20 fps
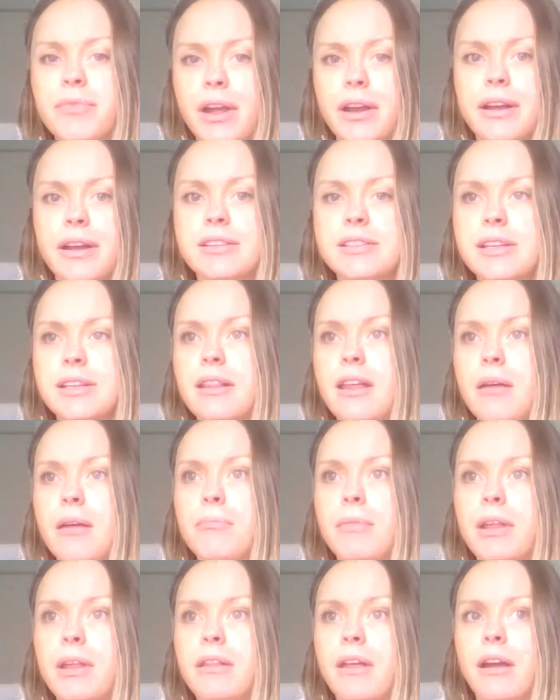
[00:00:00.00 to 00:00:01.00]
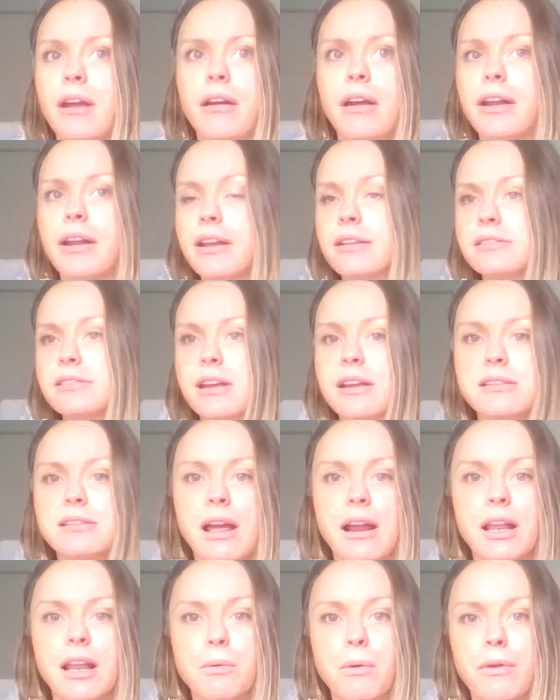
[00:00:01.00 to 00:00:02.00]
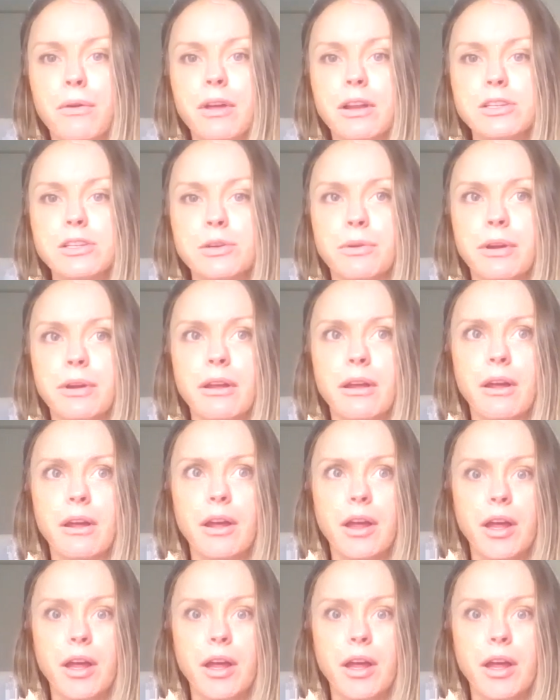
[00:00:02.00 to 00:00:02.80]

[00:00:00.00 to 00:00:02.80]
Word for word: I can see them in there. I can see exactly what they're doing.